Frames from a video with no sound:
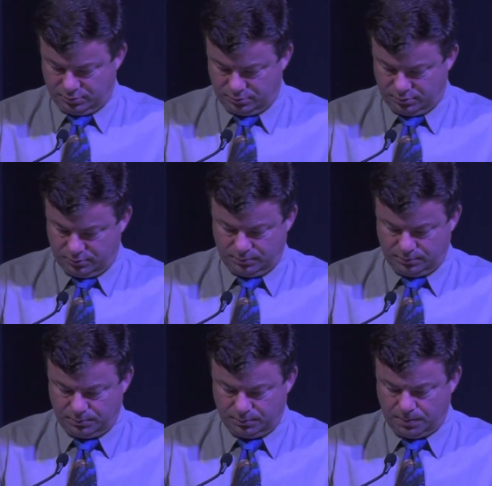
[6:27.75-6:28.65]

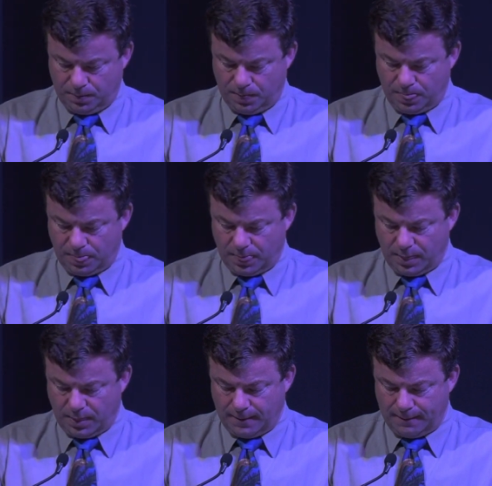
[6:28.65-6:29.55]

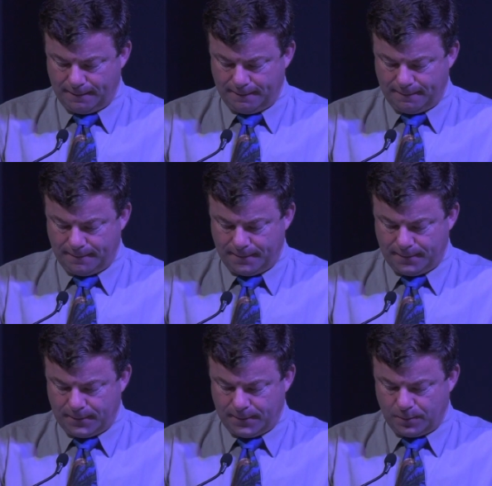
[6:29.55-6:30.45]

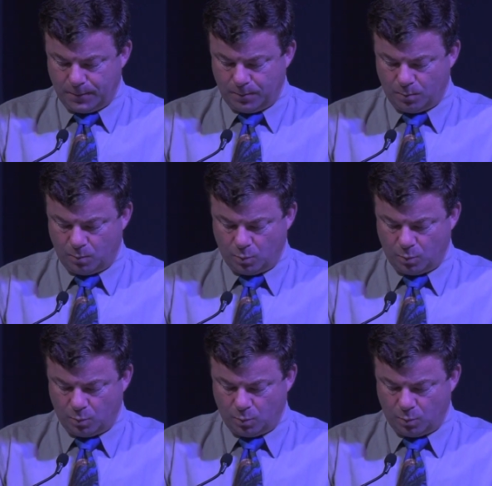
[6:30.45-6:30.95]
Nobody speaks.